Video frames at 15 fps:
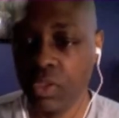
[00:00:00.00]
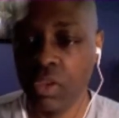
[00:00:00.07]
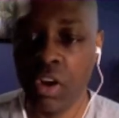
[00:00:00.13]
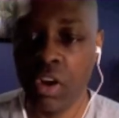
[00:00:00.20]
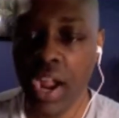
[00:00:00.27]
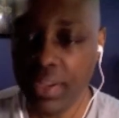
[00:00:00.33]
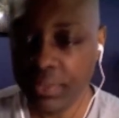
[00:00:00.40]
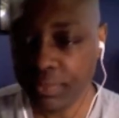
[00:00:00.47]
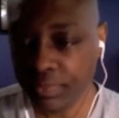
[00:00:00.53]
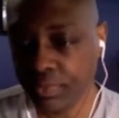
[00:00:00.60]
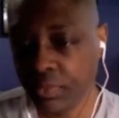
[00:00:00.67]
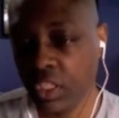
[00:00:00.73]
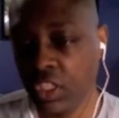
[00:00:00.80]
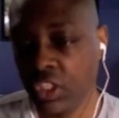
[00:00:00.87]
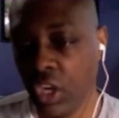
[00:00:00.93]
All right?
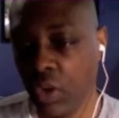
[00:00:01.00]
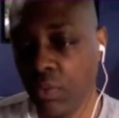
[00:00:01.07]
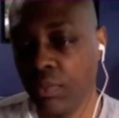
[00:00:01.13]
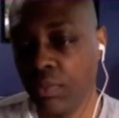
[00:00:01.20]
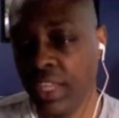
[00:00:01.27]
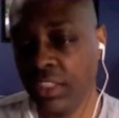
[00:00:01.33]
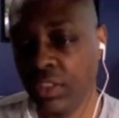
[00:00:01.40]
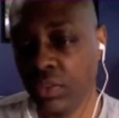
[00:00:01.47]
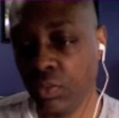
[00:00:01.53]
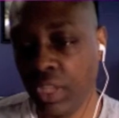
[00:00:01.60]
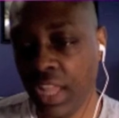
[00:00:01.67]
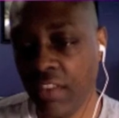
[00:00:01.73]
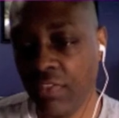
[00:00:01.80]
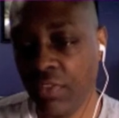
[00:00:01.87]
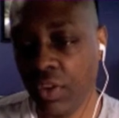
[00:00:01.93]
So, let's
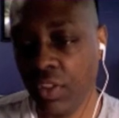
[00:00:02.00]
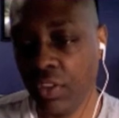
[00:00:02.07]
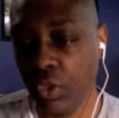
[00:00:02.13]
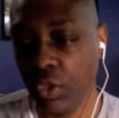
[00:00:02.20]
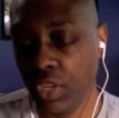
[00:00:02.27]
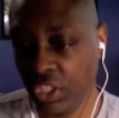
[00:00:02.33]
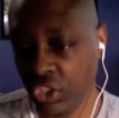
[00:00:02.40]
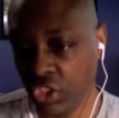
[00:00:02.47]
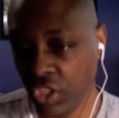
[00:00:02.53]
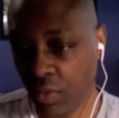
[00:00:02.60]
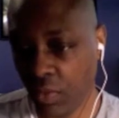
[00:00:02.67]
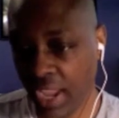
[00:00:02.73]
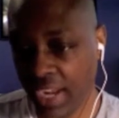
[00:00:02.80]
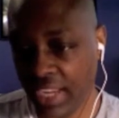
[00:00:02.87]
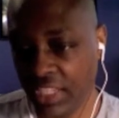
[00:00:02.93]
without further ado, let's
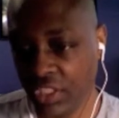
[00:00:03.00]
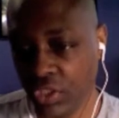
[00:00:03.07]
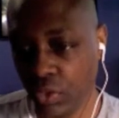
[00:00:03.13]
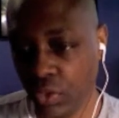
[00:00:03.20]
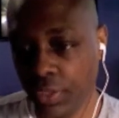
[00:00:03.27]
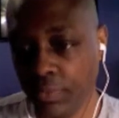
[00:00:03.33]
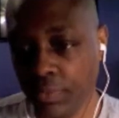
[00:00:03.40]
jump right into it.